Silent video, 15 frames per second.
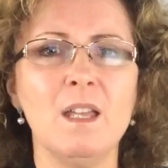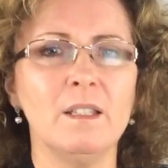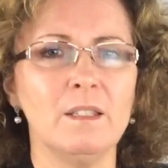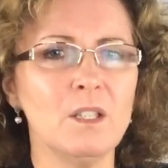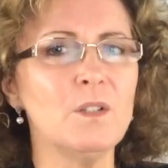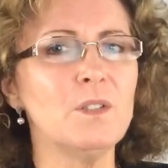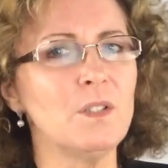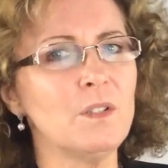
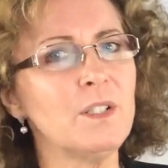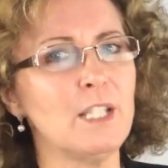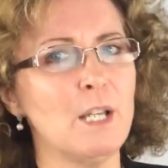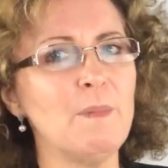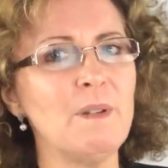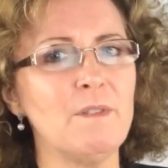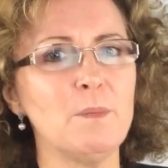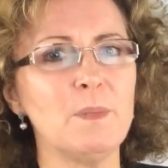Those are
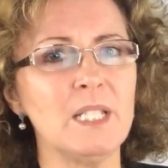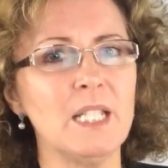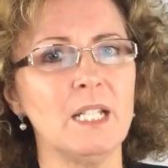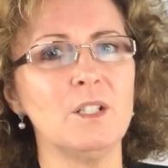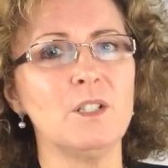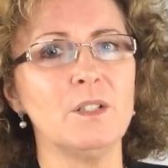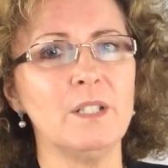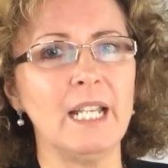some of the
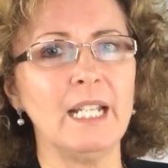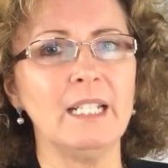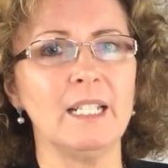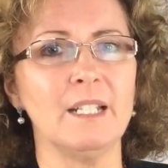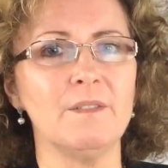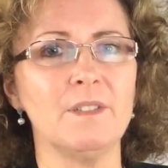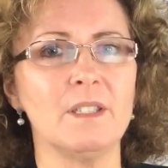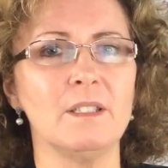potential
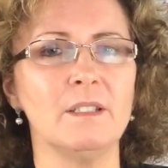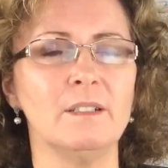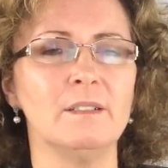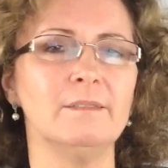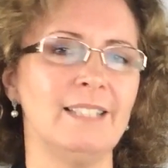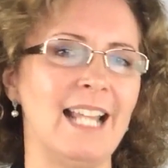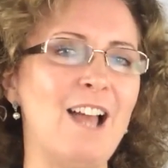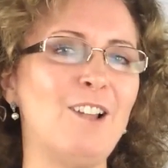negatives.
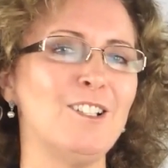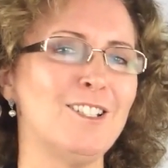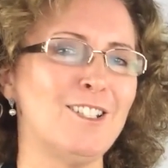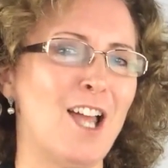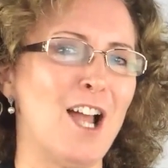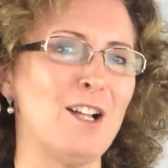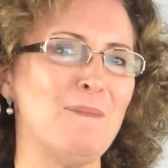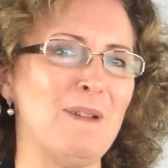Now let's
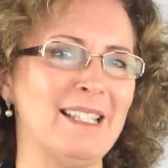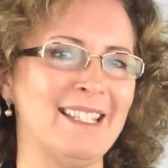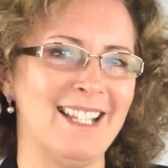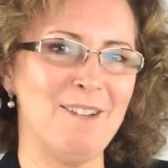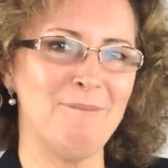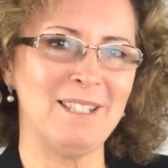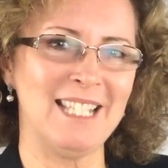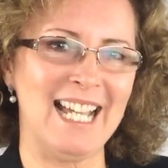talk about the
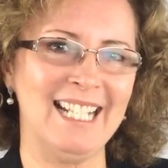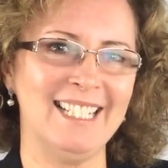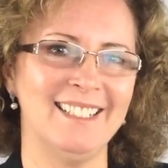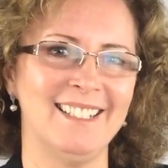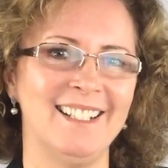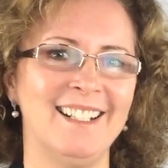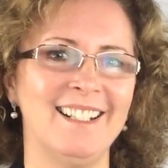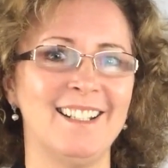upside,
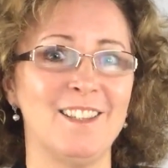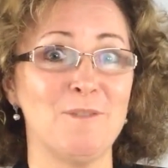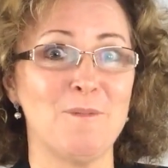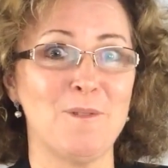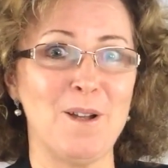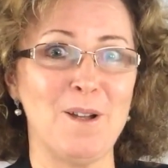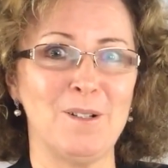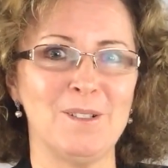the
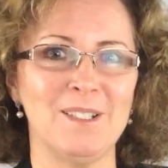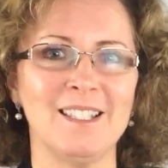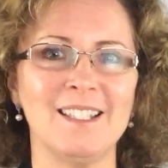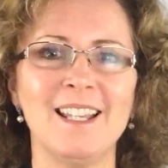pros.